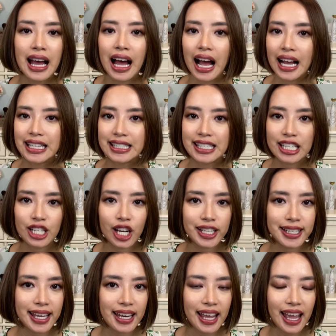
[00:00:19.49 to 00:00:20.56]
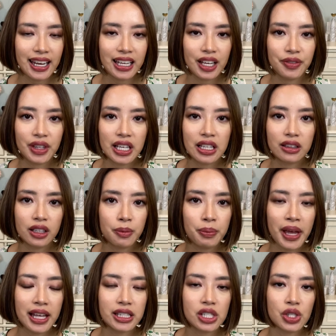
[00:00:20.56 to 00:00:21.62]
I did not get any of the lip
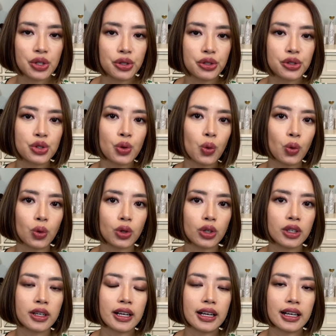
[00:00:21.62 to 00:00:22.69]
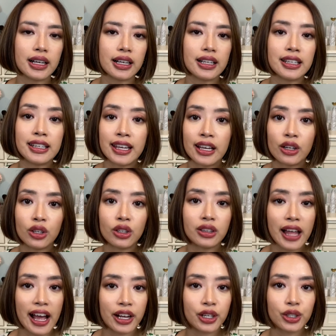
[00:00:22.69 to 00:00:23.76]
pencils or uh, nail
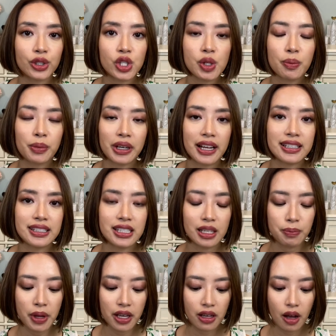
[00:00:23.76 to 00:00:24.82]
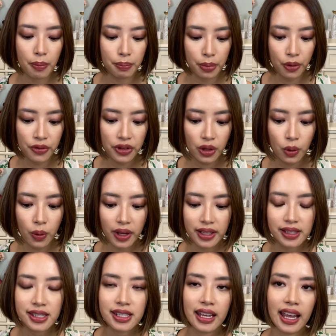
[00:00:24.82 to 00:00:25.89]
lacquers, but I did pick up both of the
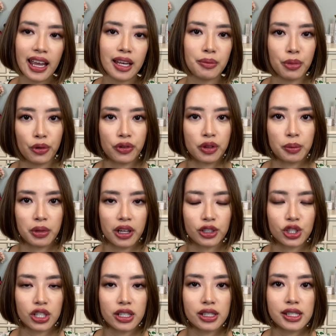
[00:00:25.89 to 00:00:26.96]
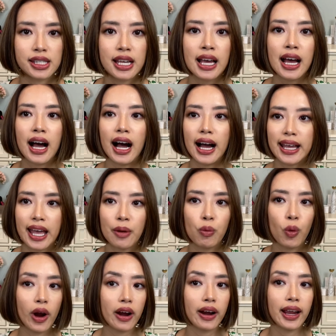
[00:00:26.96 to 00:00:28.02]
quints and both of the blushes. I am
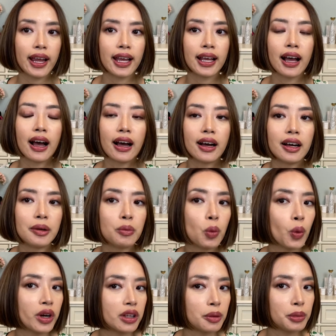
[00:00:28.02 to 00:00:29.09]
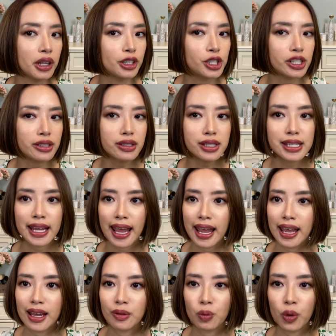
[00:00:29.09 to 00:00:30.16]
wearing um, one of the blushes
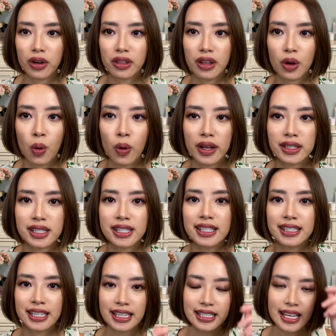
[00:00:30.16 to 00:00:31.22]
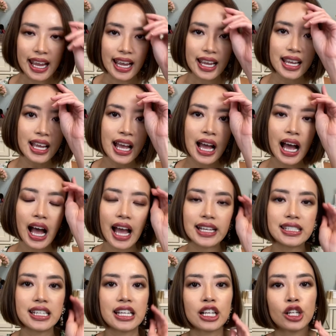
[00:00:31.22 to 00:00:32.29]
and one of the quints today. I
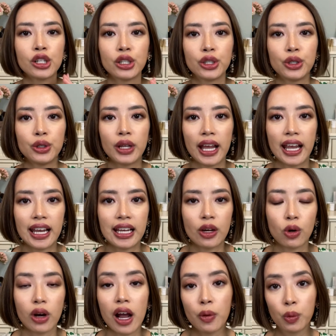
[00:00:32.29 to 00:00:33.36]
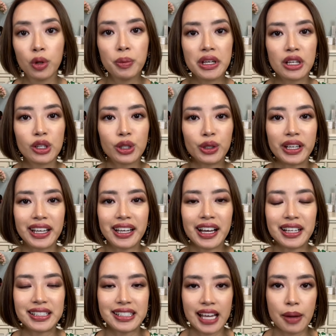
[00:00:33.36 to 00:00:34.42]
did include a, or I will be including
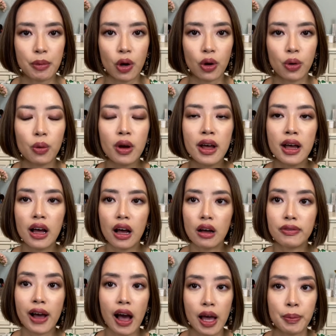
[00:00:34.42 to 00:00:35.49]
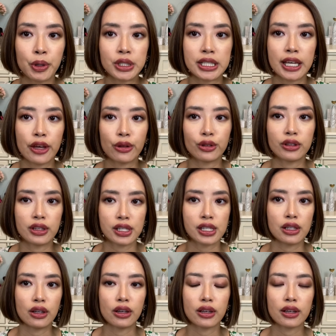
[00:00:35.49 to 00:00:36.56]
a demo of how I put together this
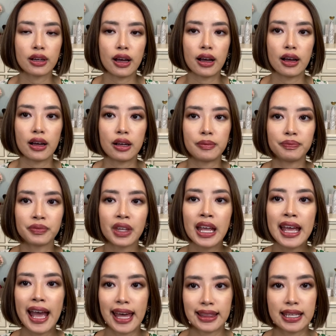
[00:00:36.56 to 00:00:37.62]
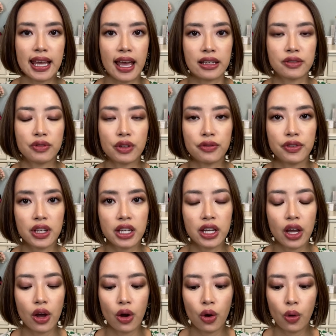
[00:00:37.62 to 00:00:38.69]
look um, at the end of the
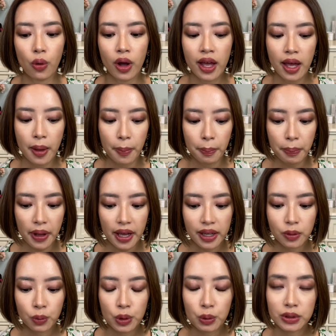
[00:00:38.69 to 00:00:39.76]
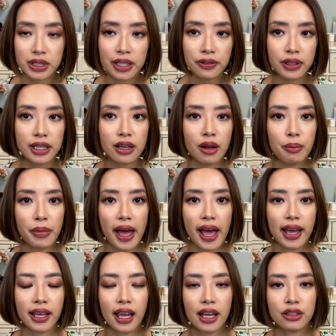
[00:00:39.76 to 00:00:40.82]
video but we will definitely come
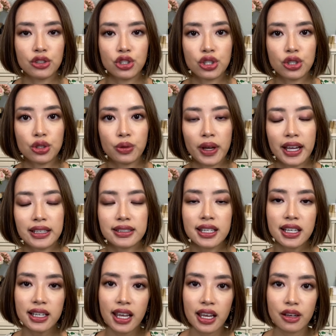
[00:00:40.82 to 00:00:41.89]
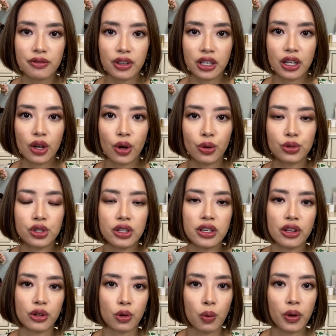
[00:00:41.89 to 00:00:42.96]
back and do a dedicated video to the
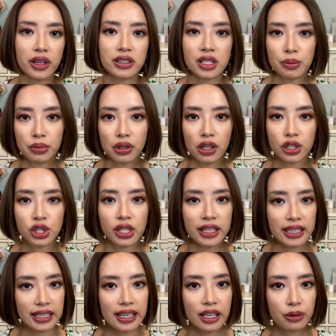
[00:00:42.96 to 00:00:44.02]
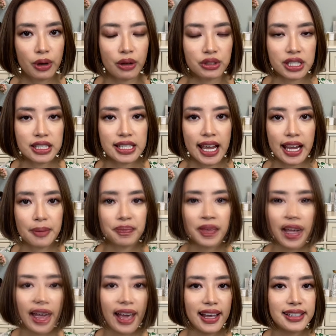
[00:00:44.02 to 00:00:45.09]
other Quentin blush that I didn't get around today.
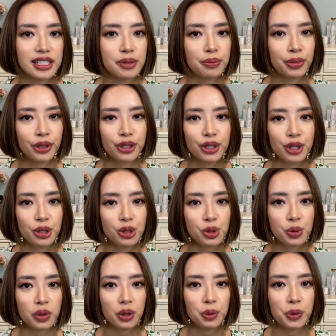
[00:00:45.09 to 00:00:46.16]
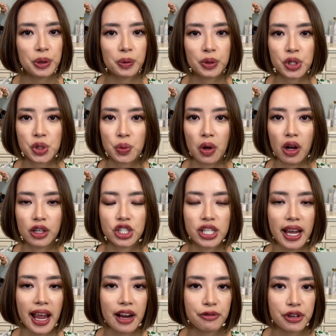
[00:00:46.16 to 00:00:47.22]
And per usual, we will swatch
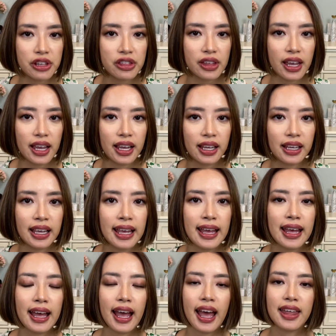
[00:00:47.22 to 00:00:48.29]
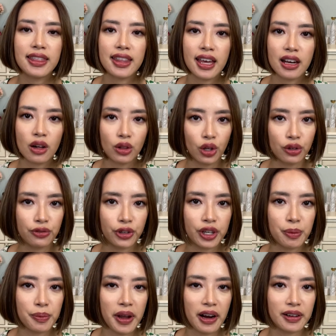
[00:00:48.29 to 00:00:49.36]
everything and then I'll look for
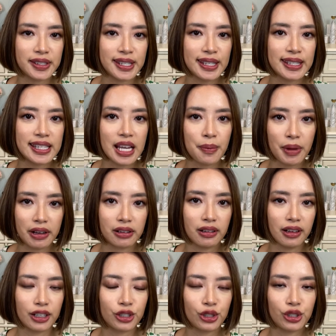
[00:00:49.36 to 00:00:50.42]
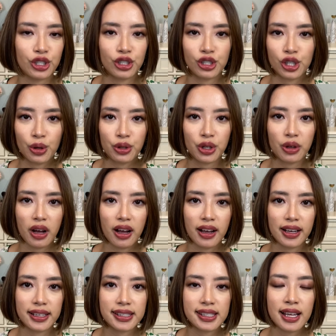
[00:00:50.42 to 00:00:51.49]
comparisons in my collection to show you
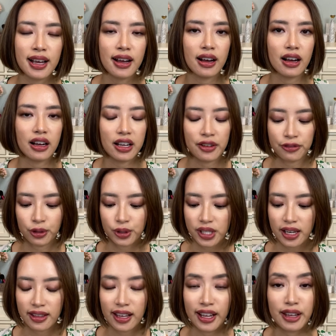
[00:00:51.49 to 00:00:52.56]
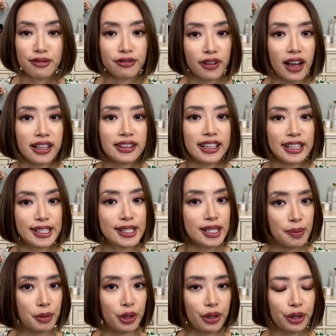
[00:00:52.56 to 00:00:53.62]
guys uh, if there's anything I can find that is
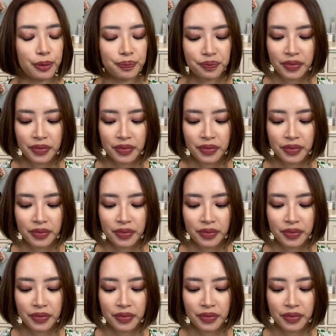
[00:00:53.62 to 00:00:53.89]
similar.